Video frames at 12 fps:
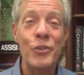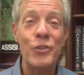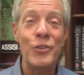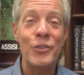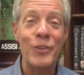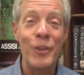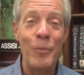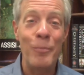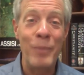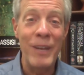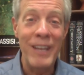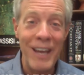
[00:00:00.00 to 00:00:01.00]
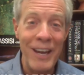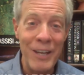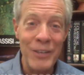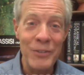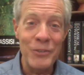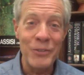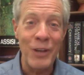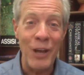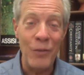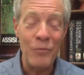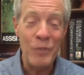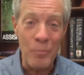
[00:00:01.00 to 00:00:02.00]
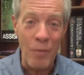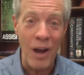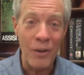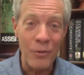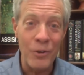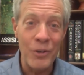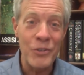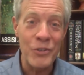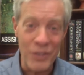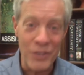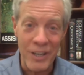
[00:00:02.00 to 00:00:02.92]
the beginnings of democracy.